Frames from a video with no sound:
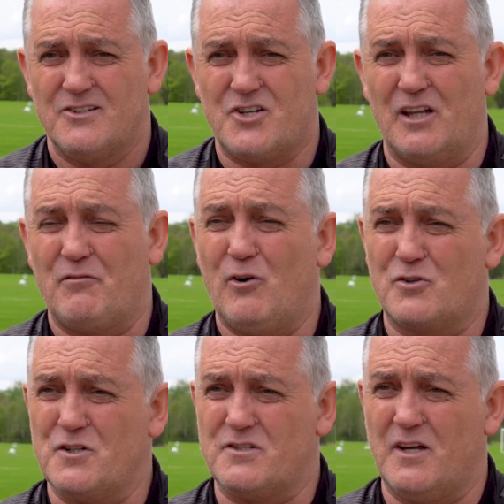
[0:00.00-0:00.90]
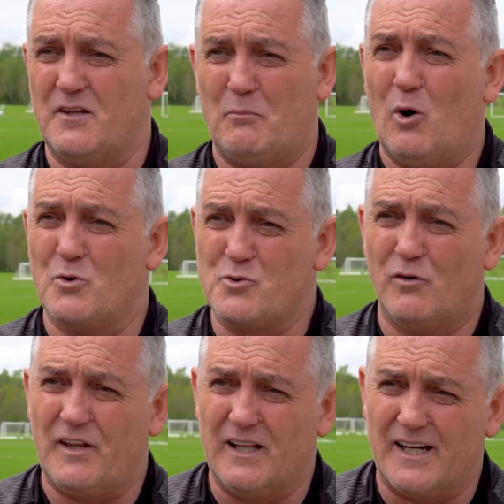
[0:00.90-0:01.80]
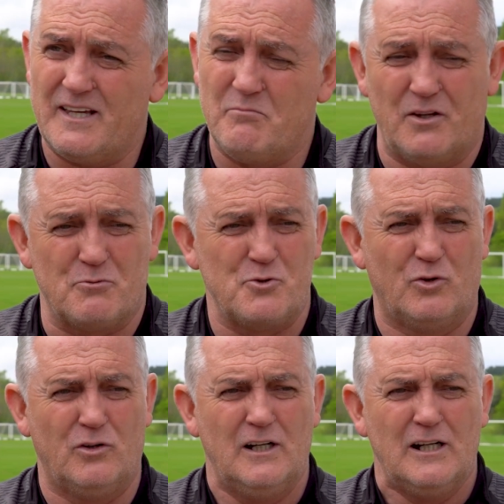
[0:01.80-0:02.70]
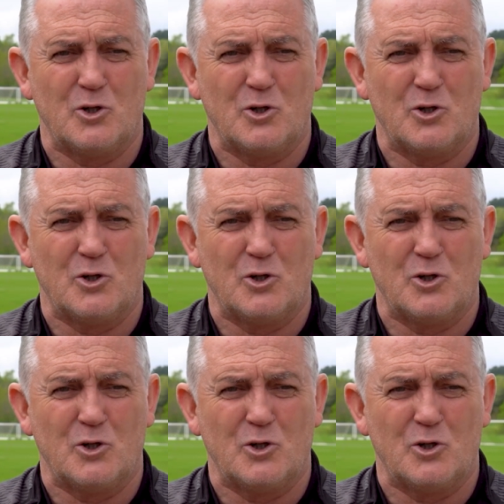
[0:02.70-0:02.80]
Charlie Fox's the ball was over the line, but there was no